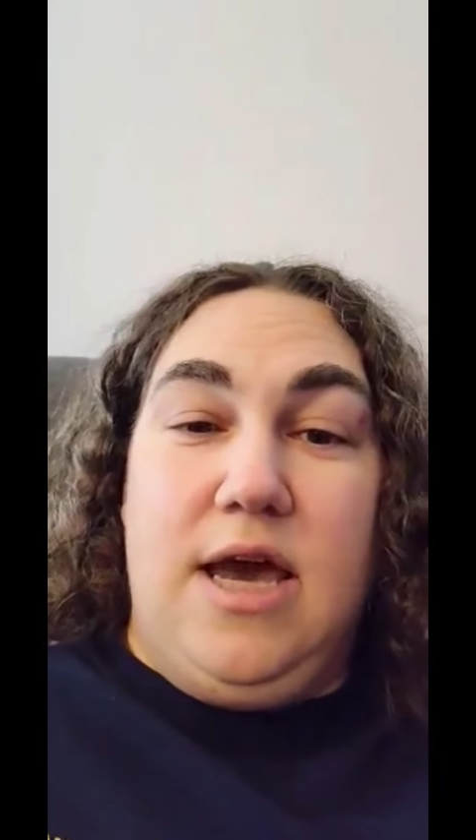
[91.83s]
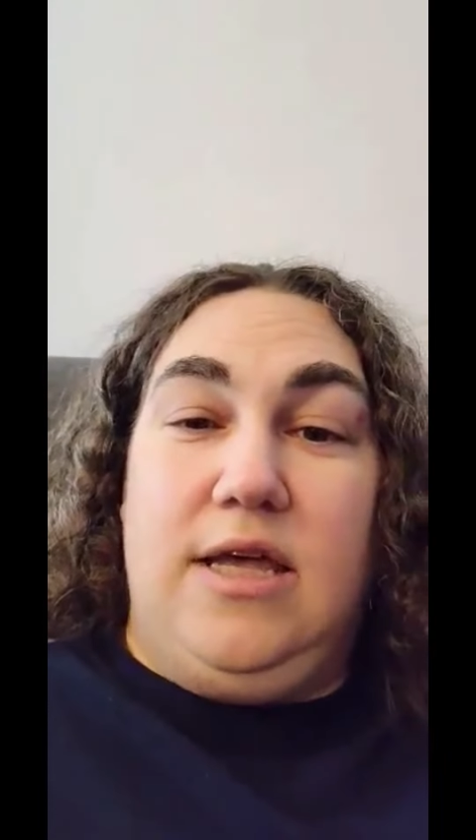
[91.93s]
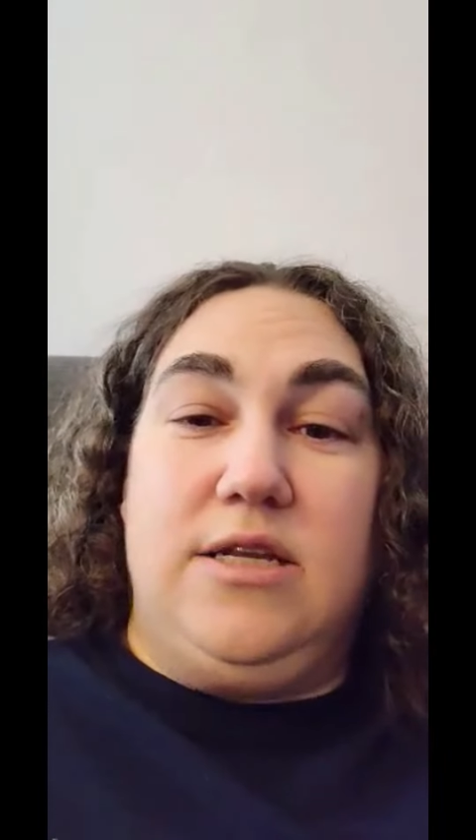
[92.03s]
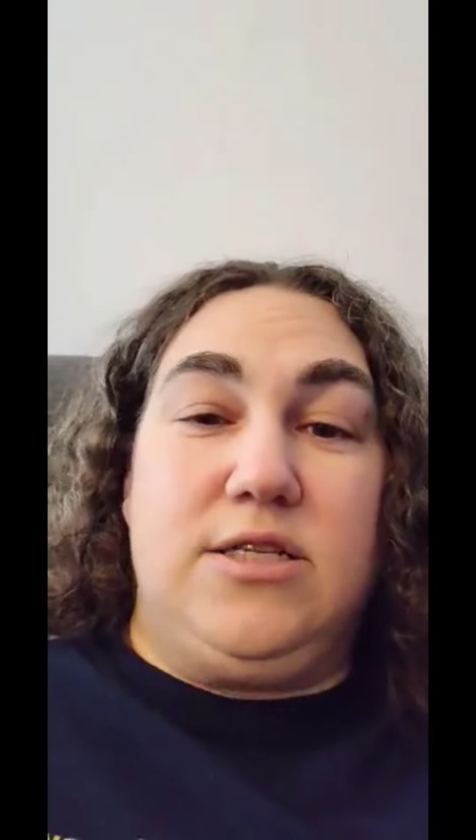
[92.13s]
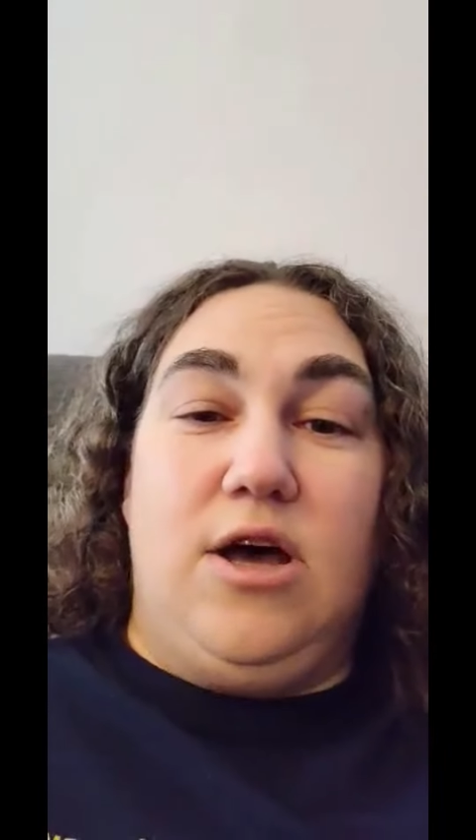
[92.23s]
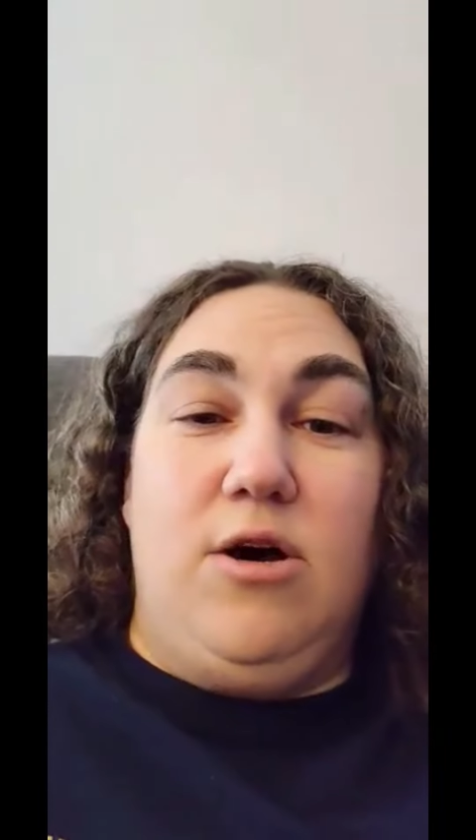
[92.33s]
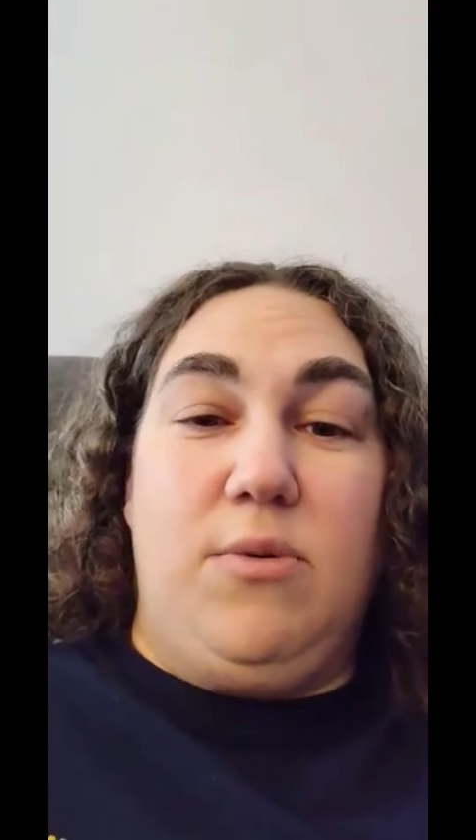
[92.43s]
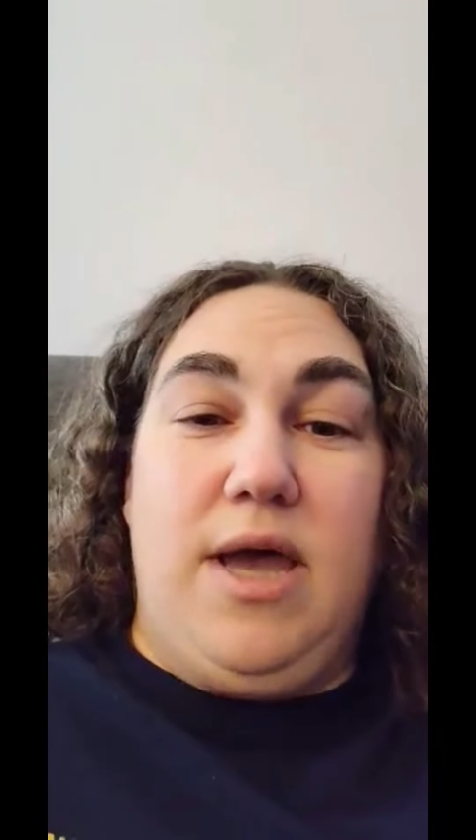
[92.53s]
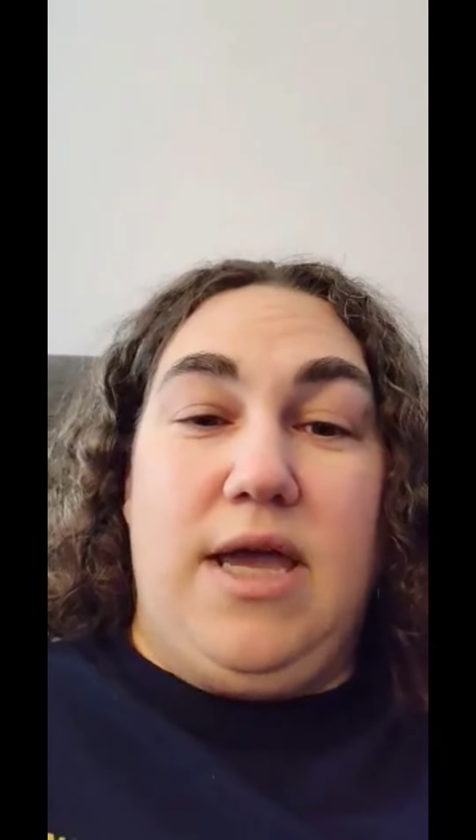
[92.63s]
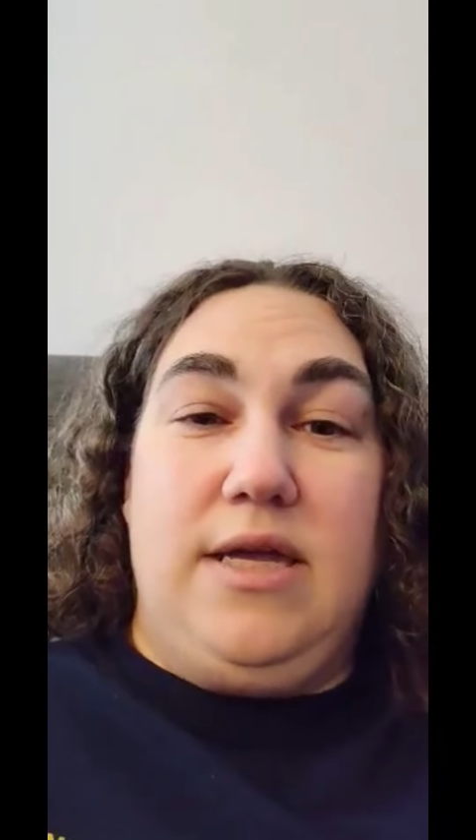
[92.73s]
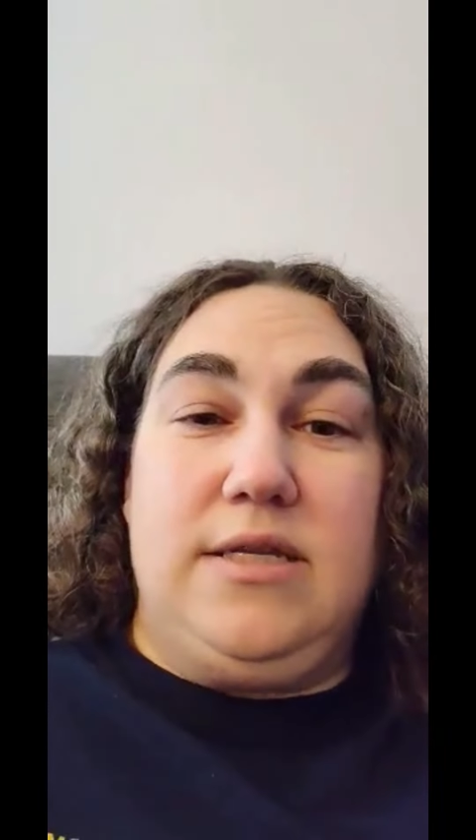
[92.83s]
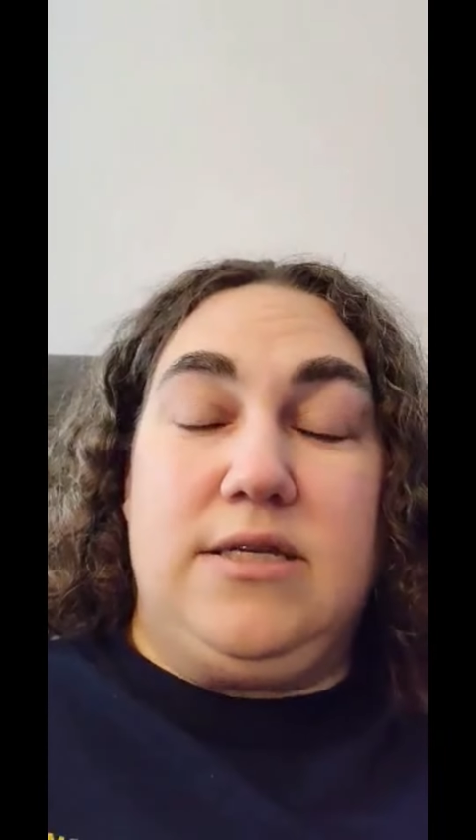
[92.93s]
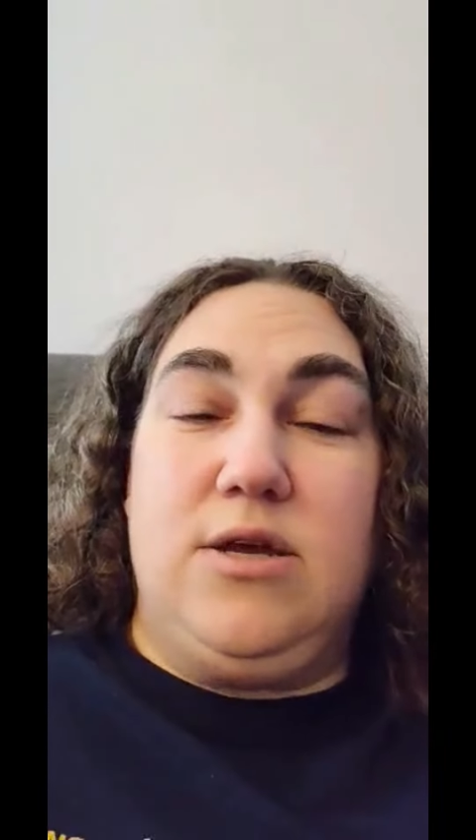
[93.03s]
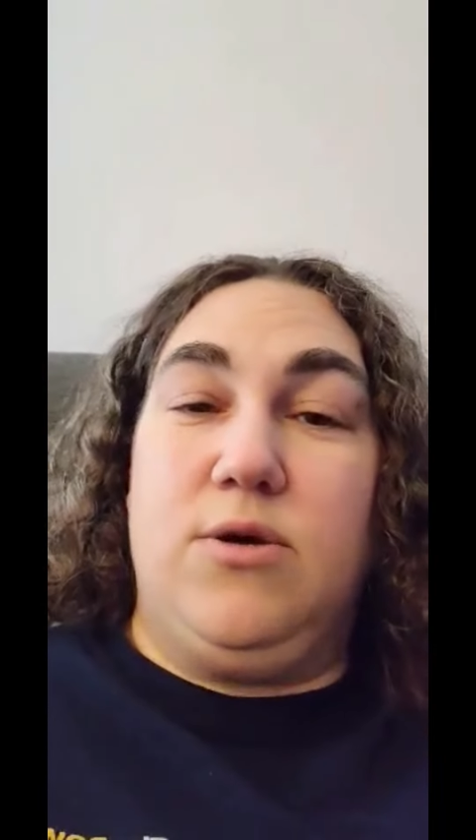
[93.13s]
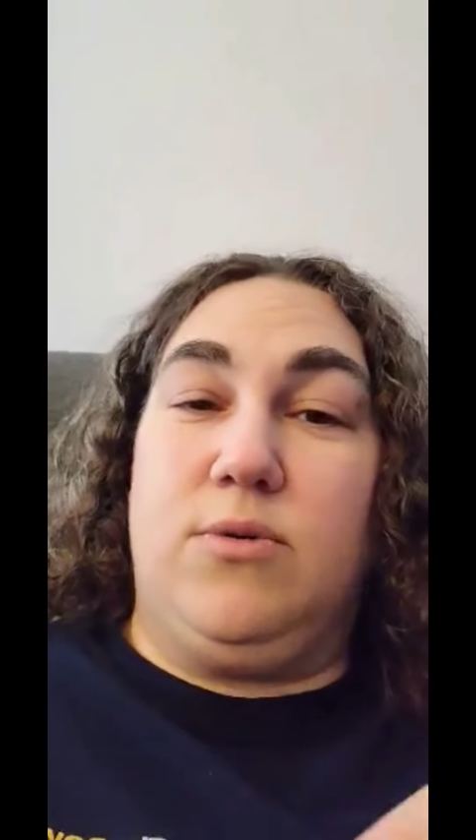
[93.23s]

And as always,